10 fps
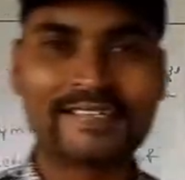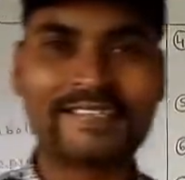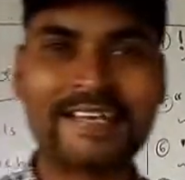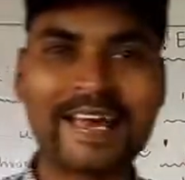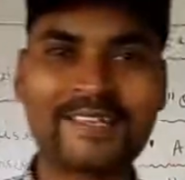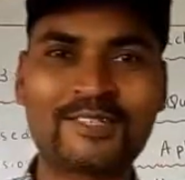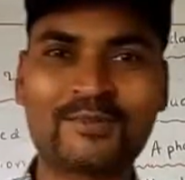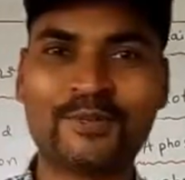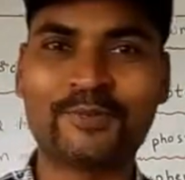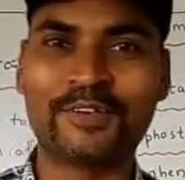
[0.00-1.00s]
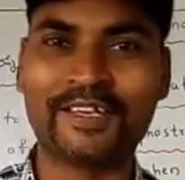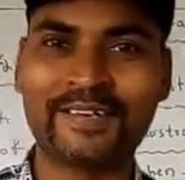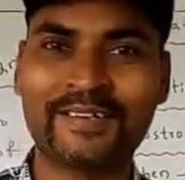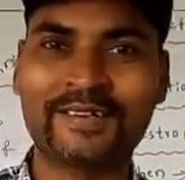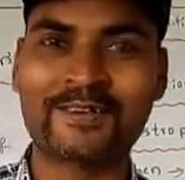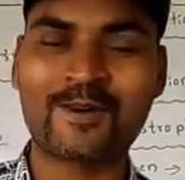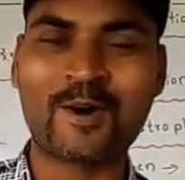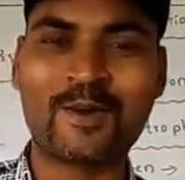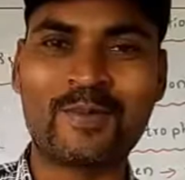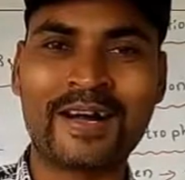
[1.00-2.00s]
stands between
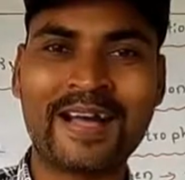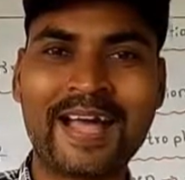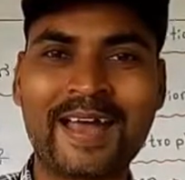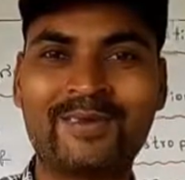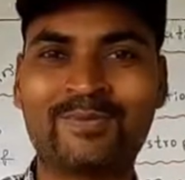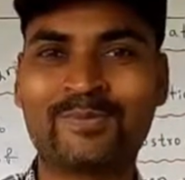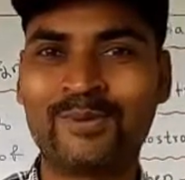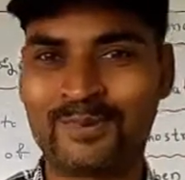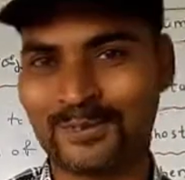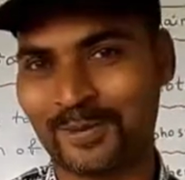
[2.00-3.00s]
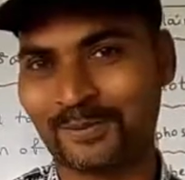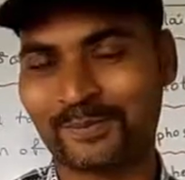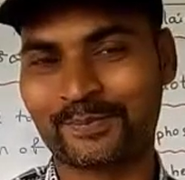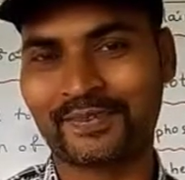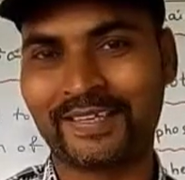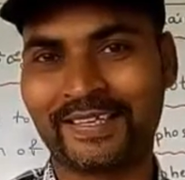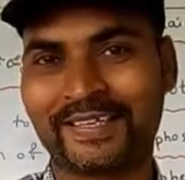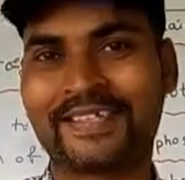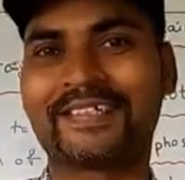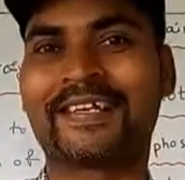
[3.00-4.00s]
comma and full stop.
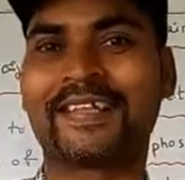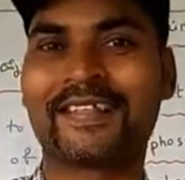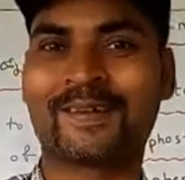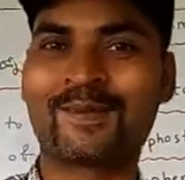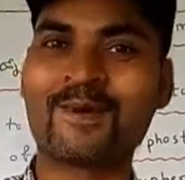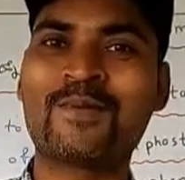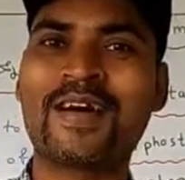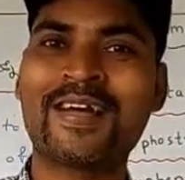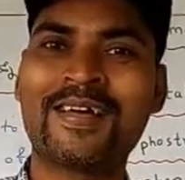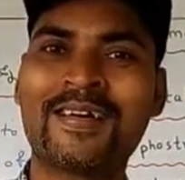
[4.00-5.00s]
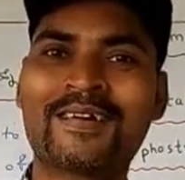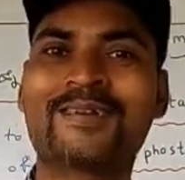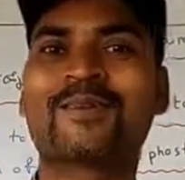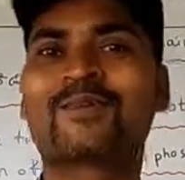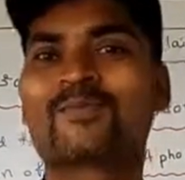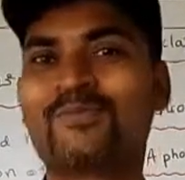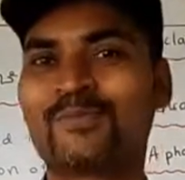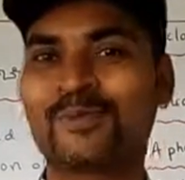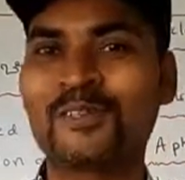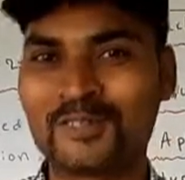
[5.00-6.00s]
It is neither comma nor
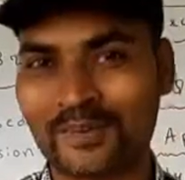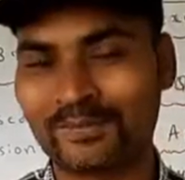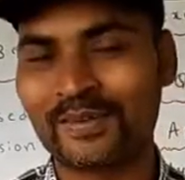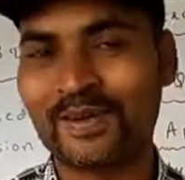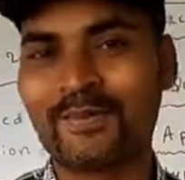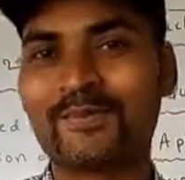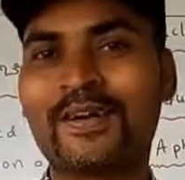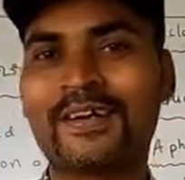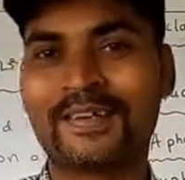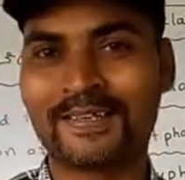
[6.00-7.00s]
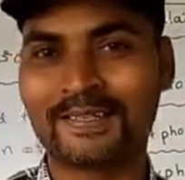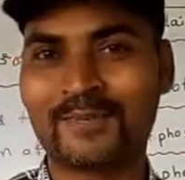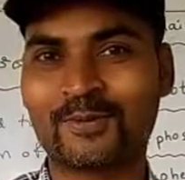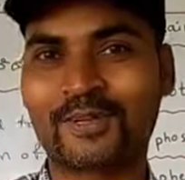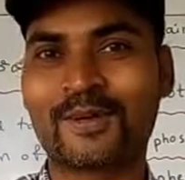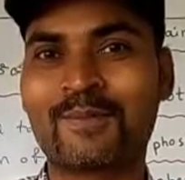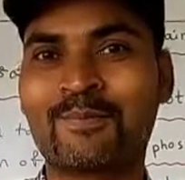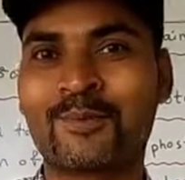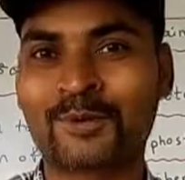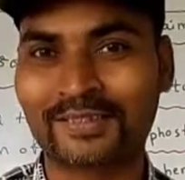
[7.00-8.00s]
full stop but does the work
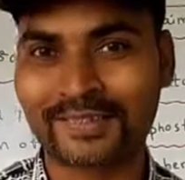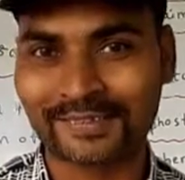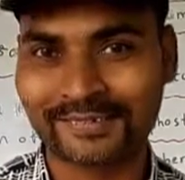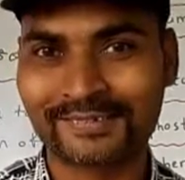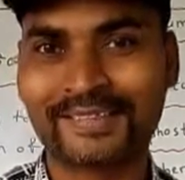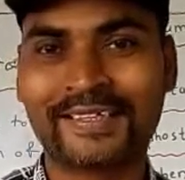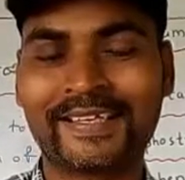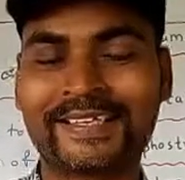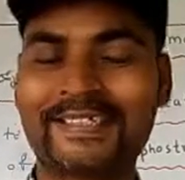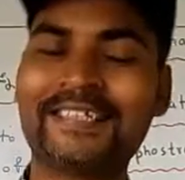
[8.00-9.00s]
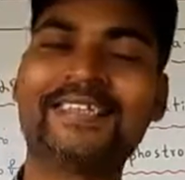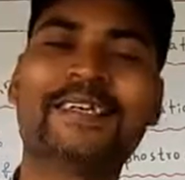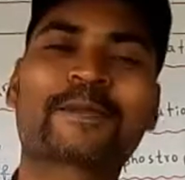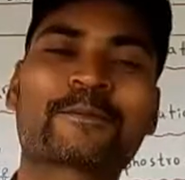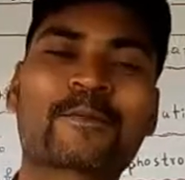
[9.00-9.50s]
of both. See here,